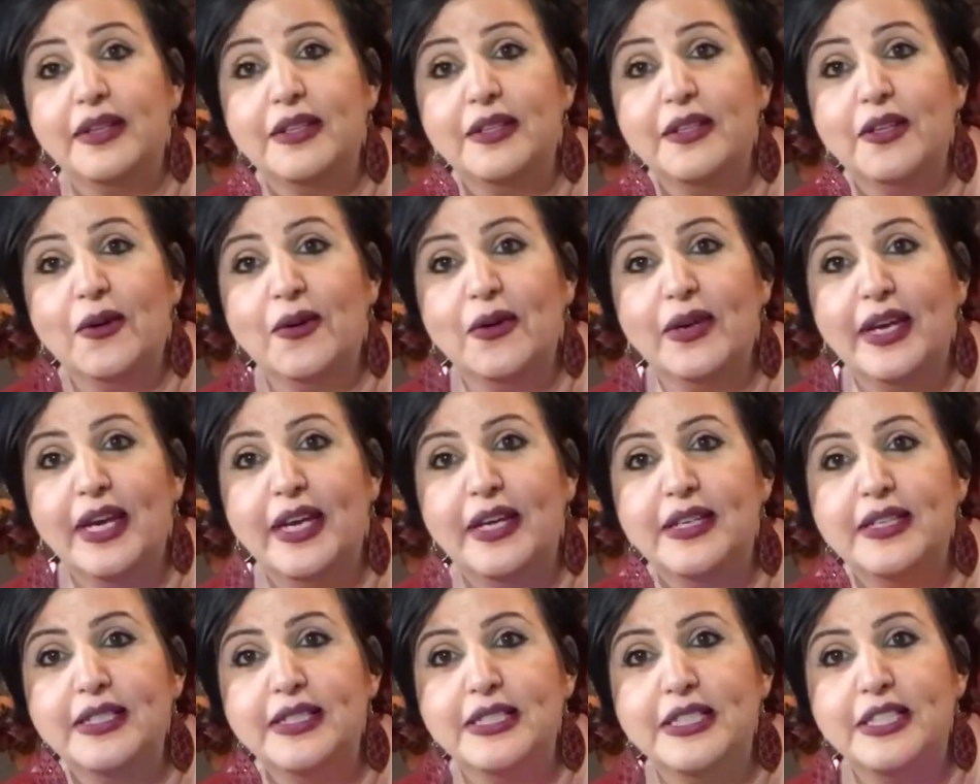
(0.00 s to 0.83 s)
Don't get
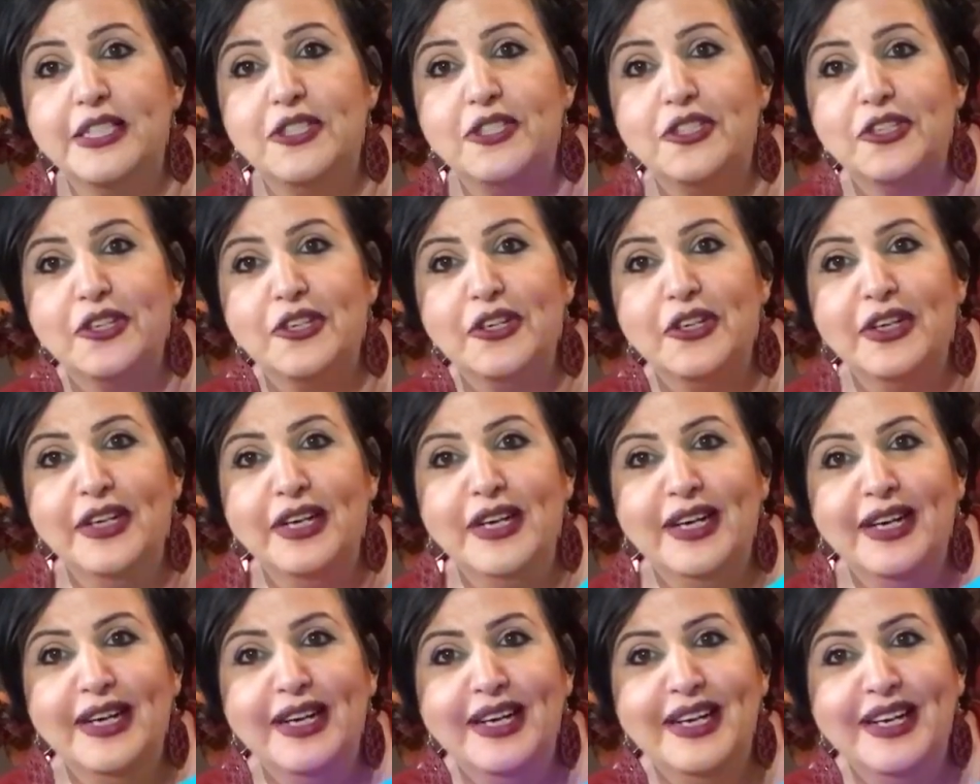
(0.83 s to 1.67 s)
a seizure.
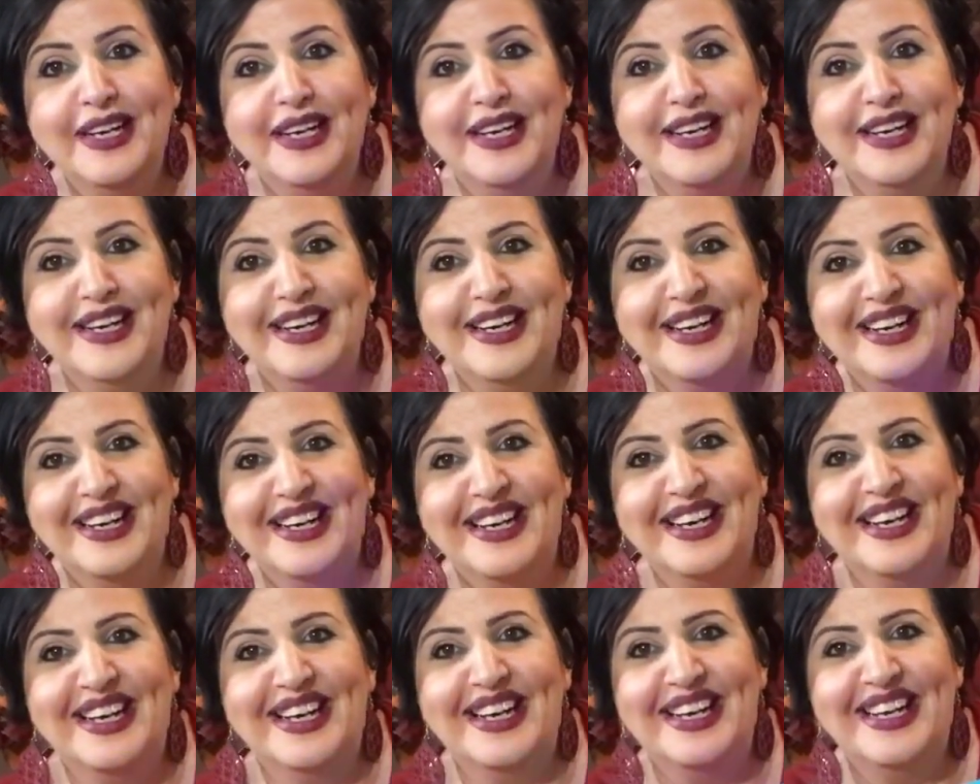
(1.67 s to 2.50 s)
Yeah,
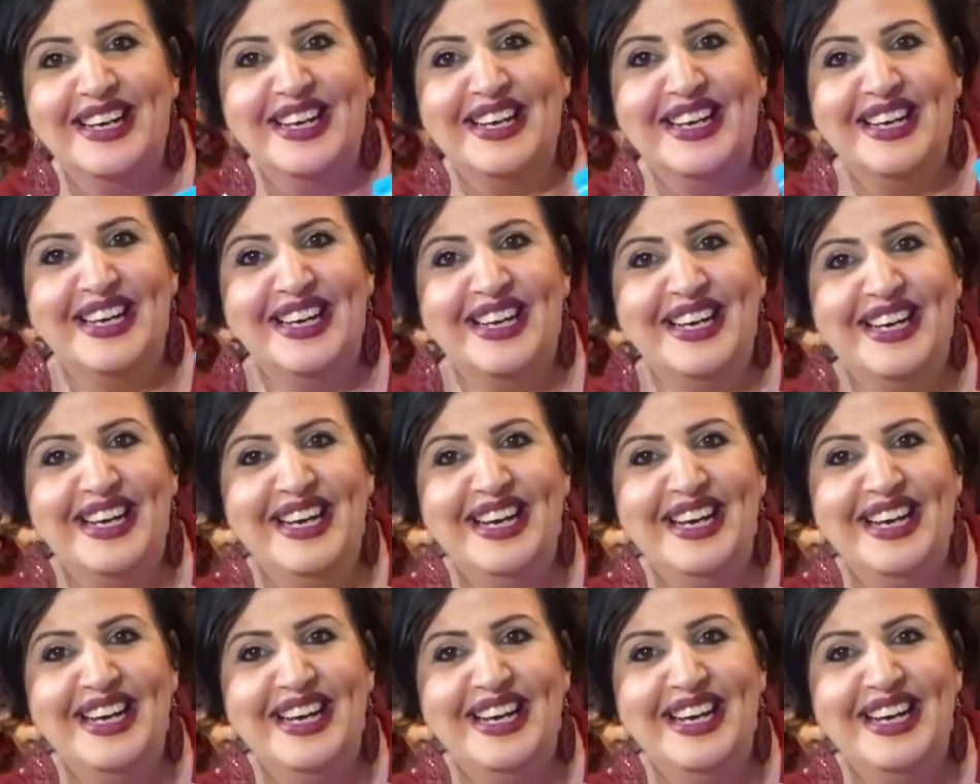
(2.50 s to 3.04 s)
light warning.